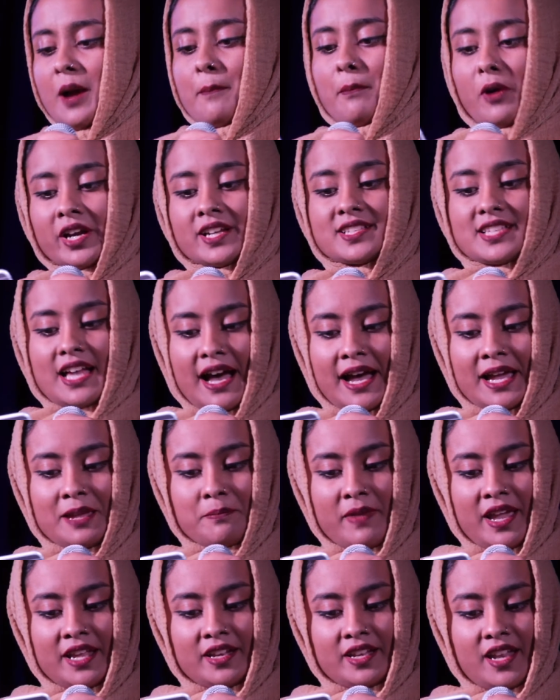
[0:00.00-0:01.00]
marks I
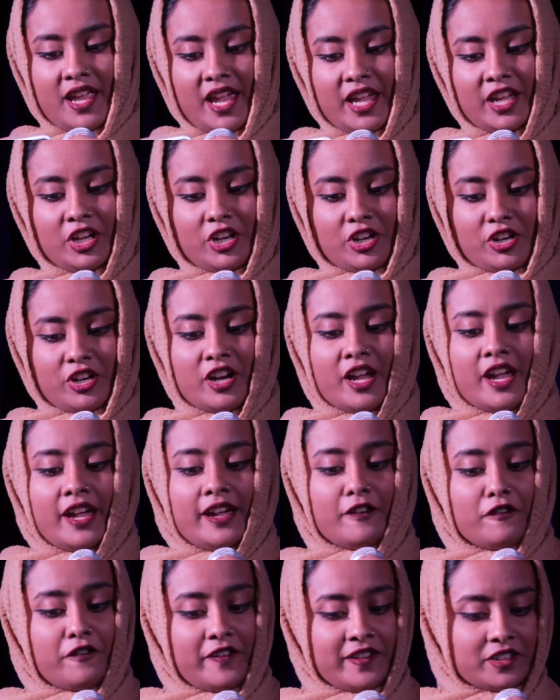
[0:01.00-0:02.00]
made in anger,
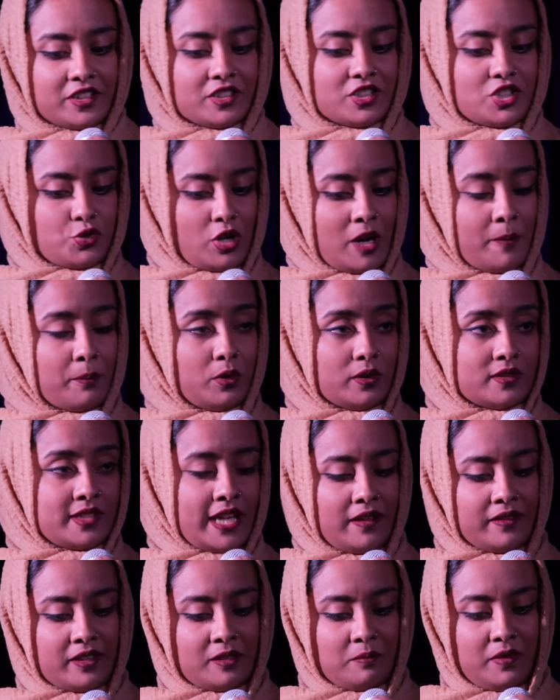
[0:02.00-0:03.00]
her fingers tremble,
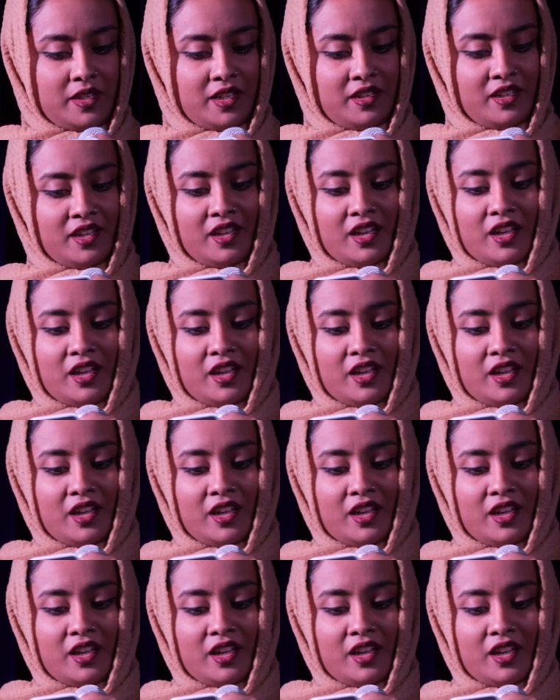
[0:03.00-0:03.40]
telling me,